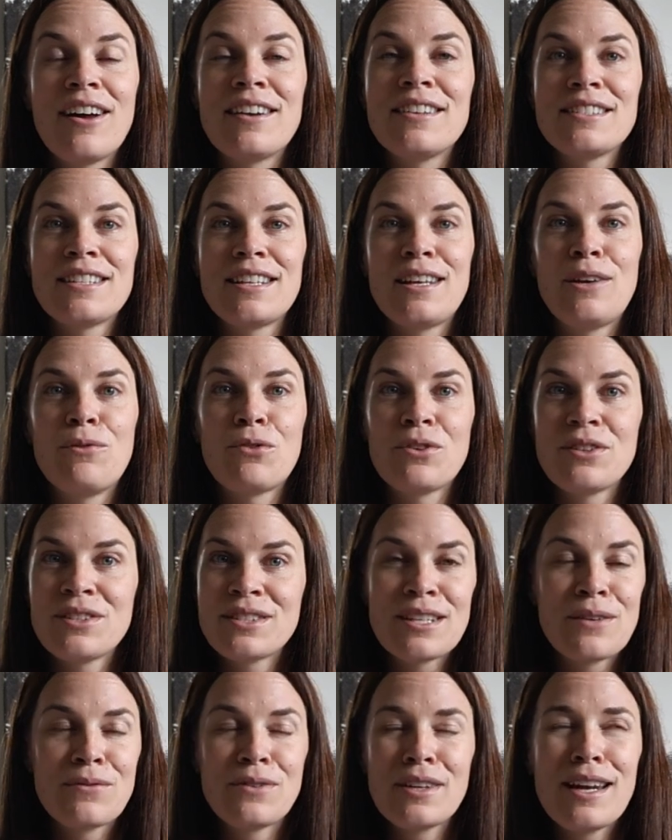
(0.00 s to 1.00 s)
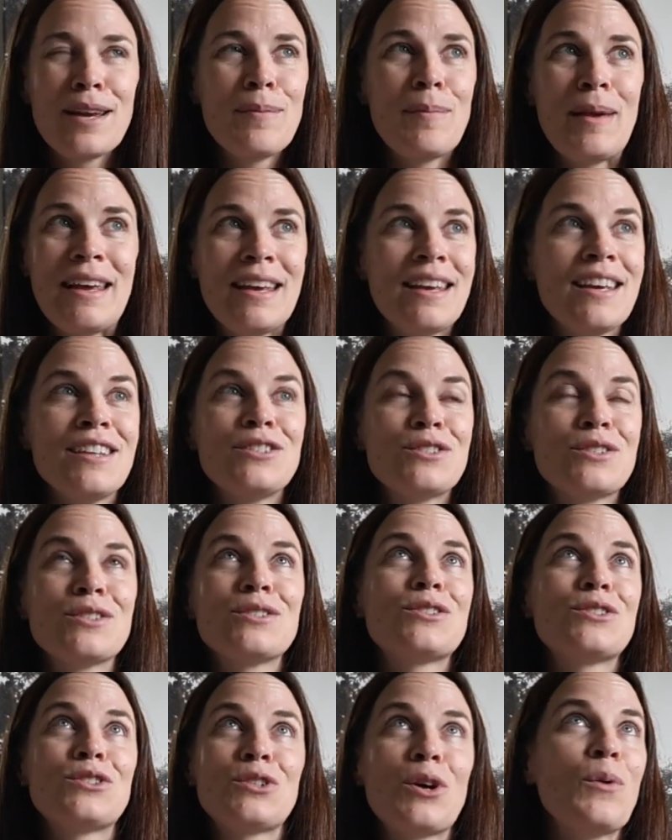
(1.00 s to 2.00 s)
honestly. For the stuff that I make, it's
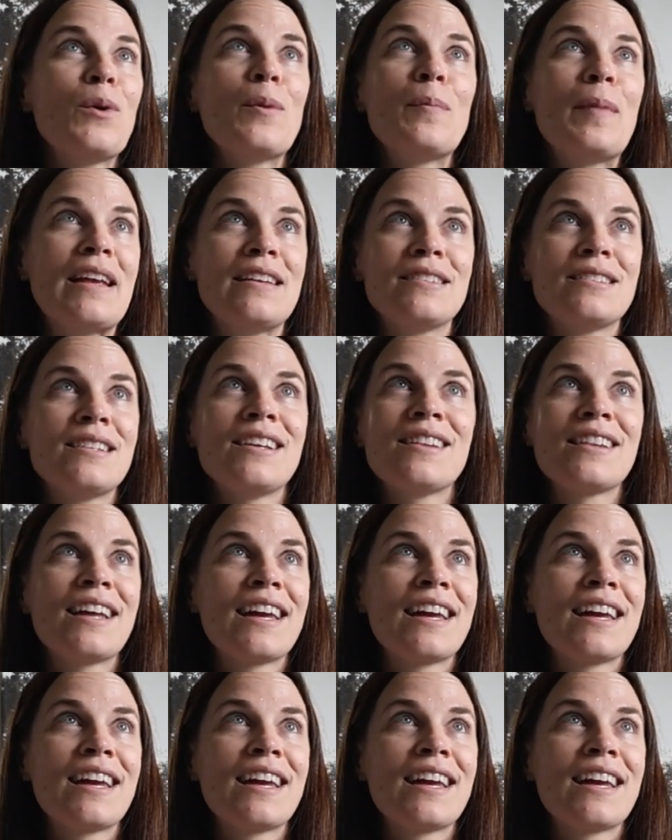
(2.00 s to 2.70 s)
so amazing.